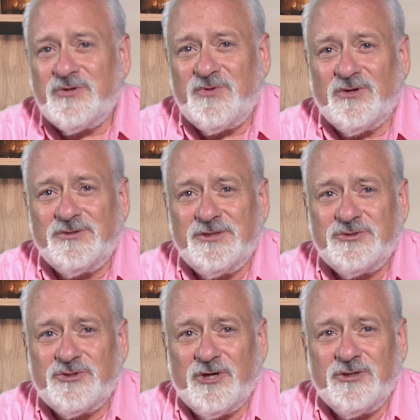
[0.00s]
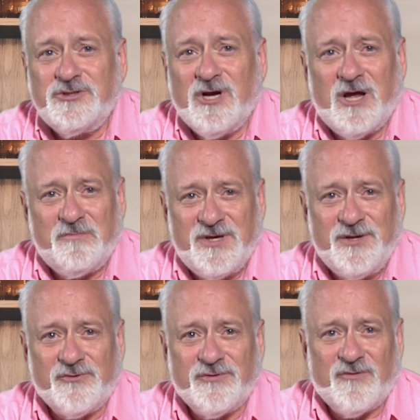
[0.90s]
to build his church on
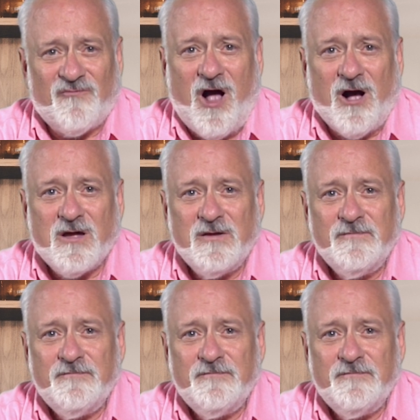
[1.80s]
Peter the rock.